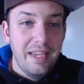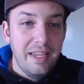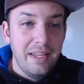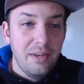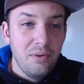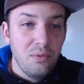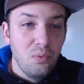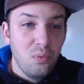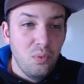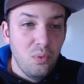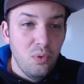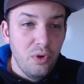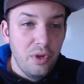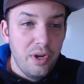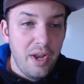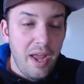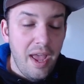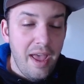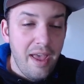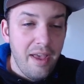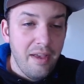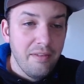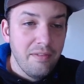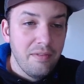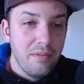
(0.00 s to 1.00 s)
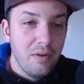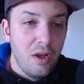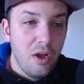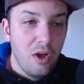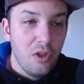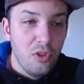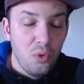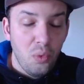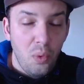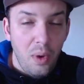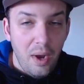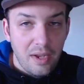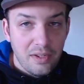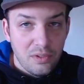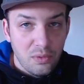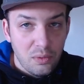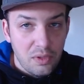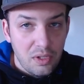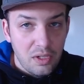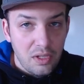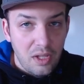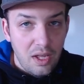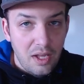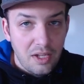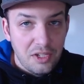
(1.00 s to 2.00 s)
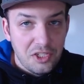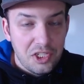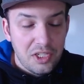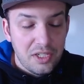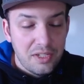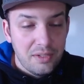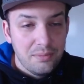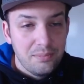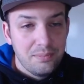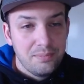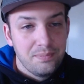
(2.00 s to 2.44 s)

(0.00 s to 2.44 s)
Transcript: it would have otherwise with the logic.